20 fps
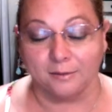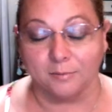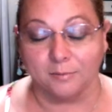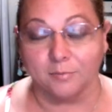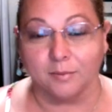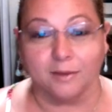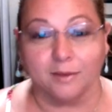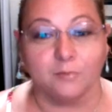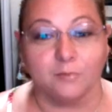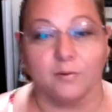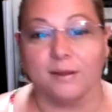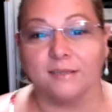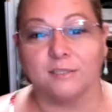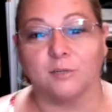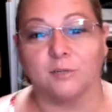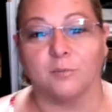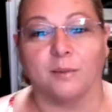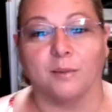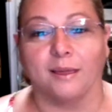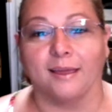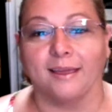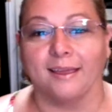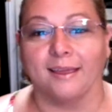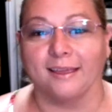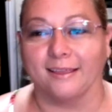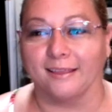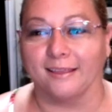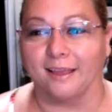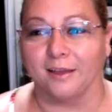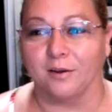resume,
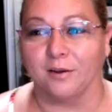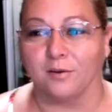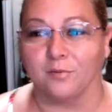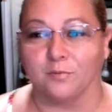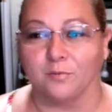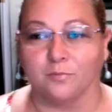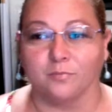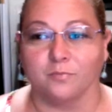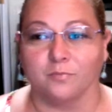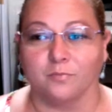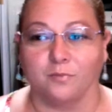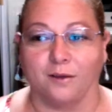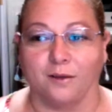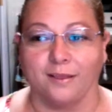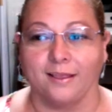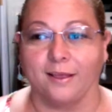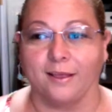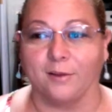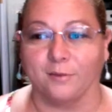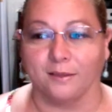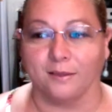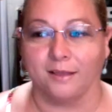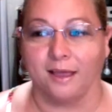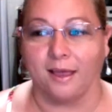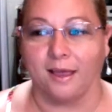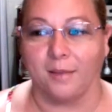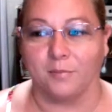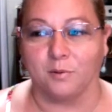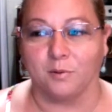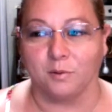and I find out that I
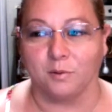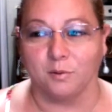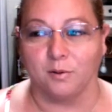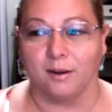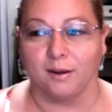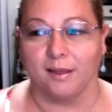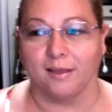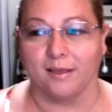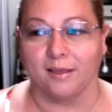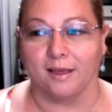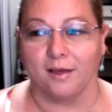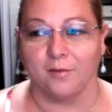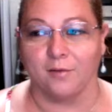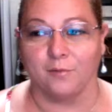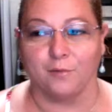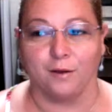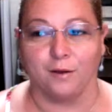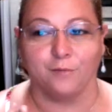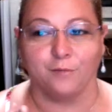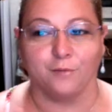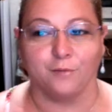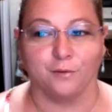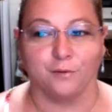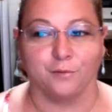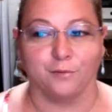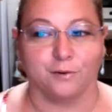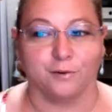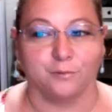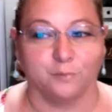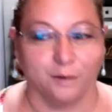have to do like 5
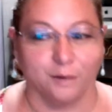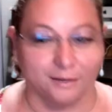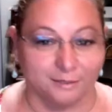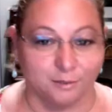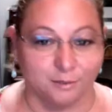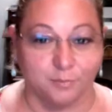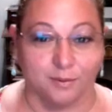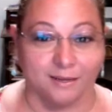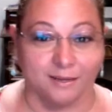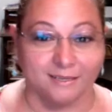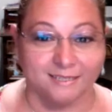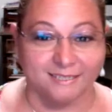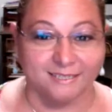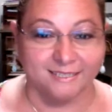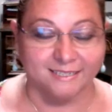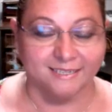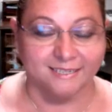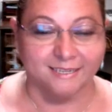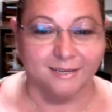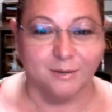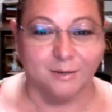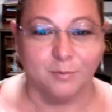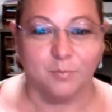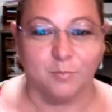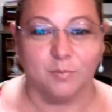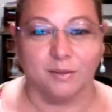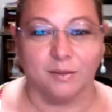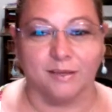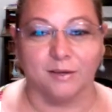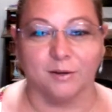different resumes
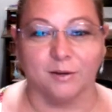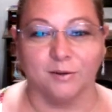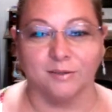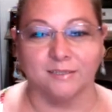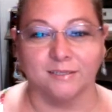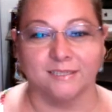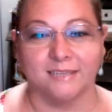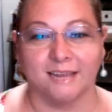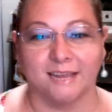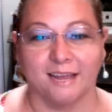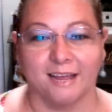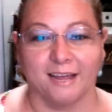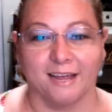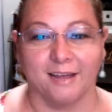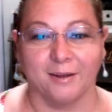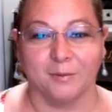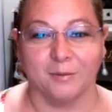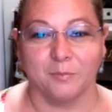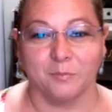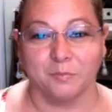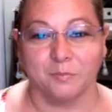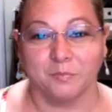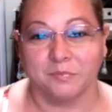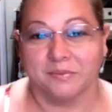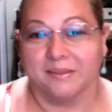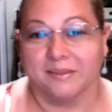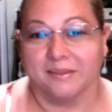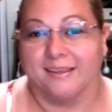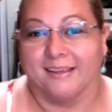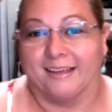because
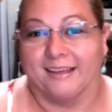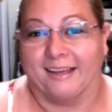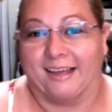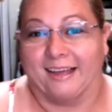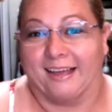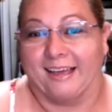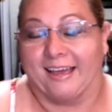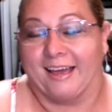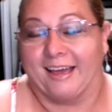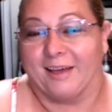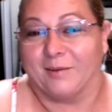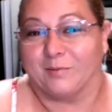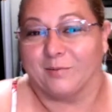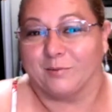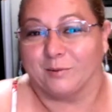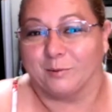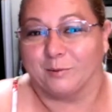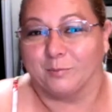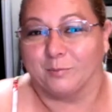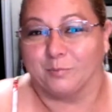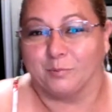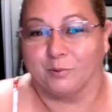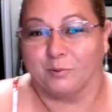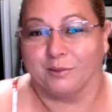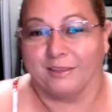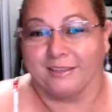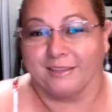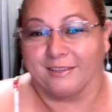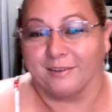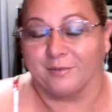I have to put
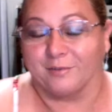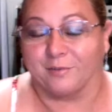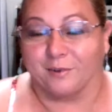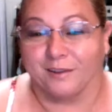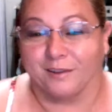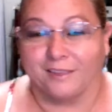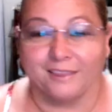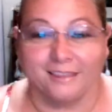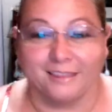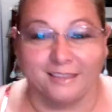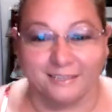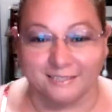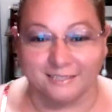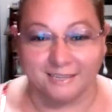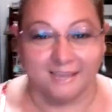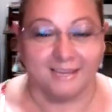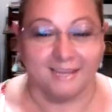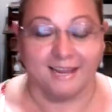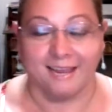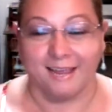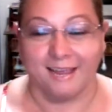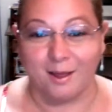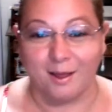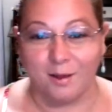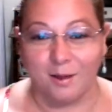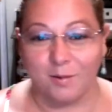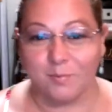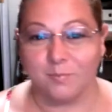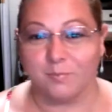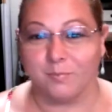the different things than I
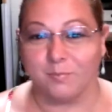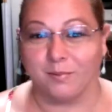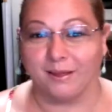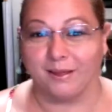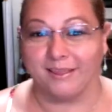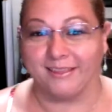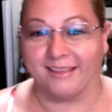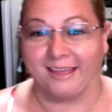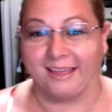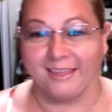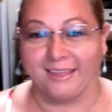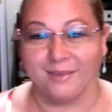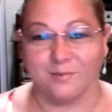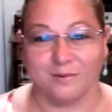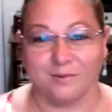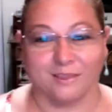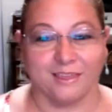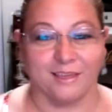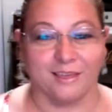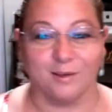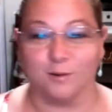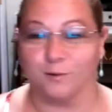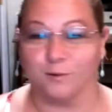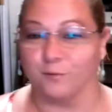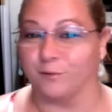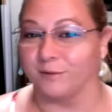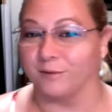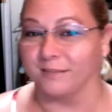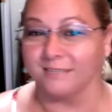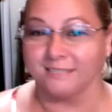am, but not everything goes
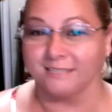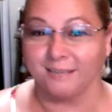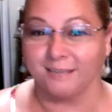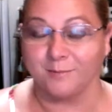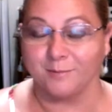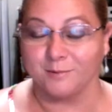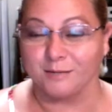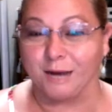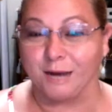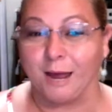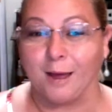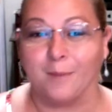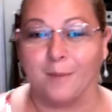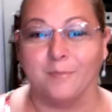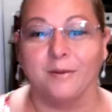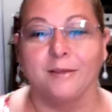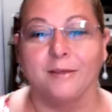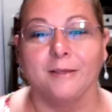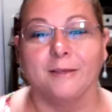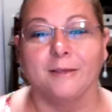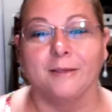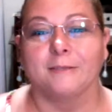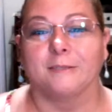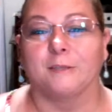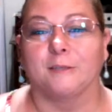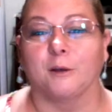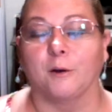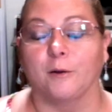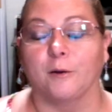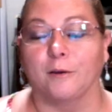for the same job.
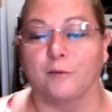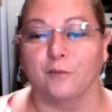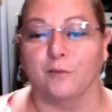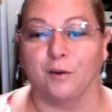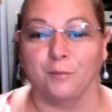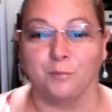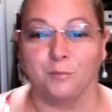So if I'm